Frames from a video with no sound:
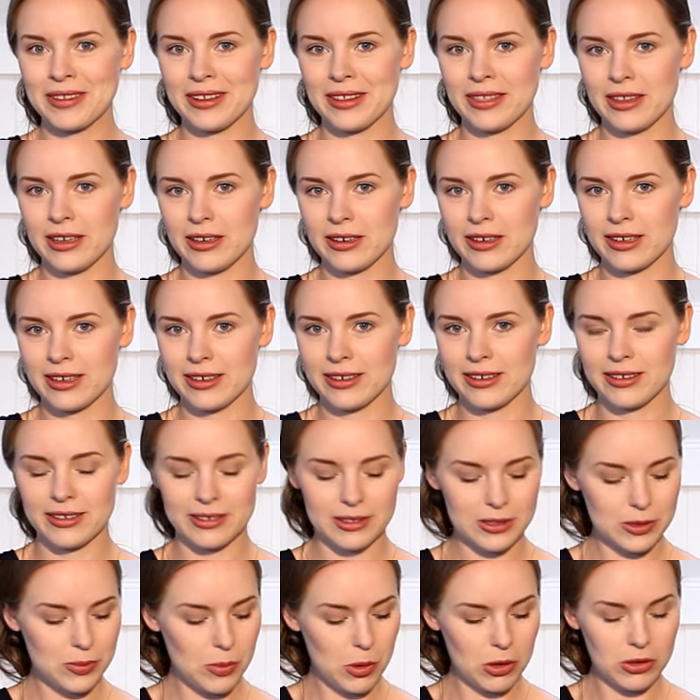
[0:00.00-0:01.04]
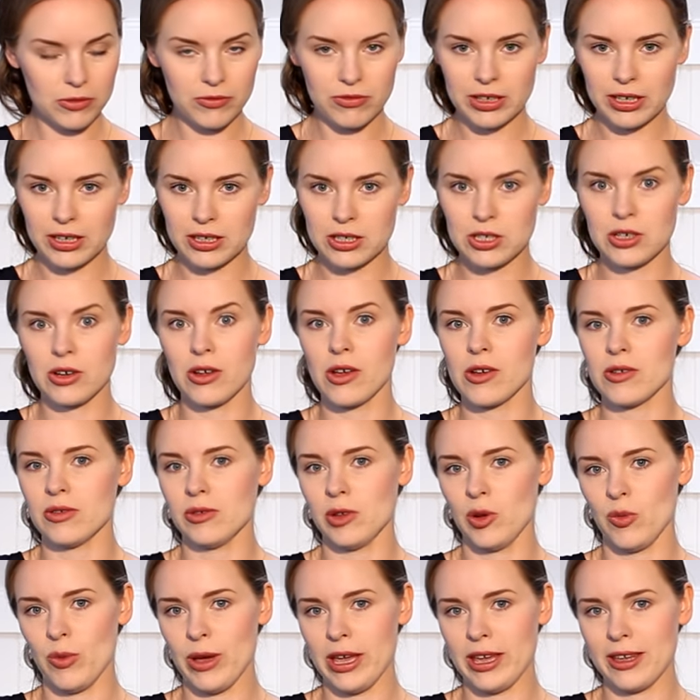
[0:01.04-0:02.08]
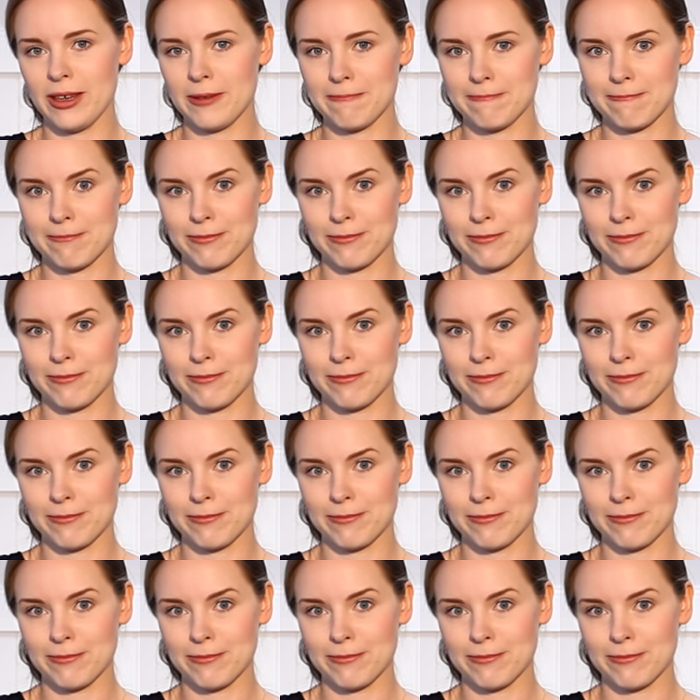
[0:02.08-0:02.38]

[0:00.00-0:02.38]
the small finger to go away.